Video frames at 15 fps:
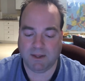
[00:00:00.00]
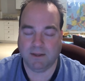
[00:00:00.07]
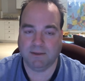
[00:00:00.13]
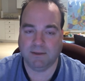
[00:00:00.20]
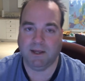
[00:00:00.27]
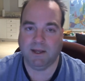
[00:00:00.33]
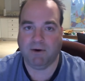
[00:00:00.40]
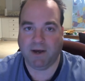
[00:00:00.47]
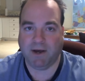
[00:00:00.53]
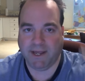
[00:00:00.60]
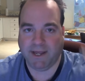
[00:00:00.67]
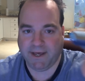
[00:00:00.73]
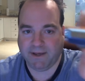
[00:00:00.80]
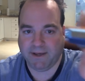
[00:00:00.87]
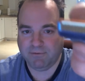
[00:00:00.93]
Now, I
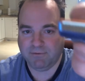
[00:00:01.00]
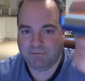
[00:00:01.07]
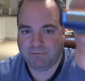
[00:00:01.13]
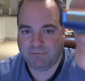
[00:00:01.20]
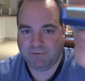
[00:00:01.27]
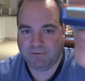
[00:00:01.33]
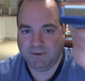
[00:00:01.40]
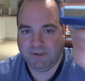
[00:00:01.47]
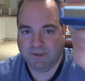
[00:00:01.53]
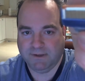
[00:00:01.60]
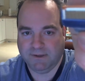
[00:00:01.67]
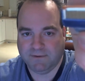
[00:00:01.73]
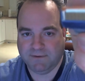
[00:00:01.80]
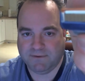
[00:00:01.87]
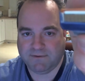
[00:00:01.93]
have
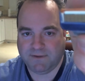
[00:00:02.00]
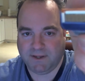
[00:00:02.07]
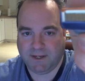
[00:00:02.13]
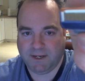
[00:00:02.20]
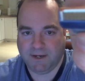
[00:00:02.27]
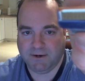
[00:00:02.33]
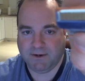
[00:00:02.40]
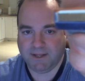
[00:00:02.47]
this thing here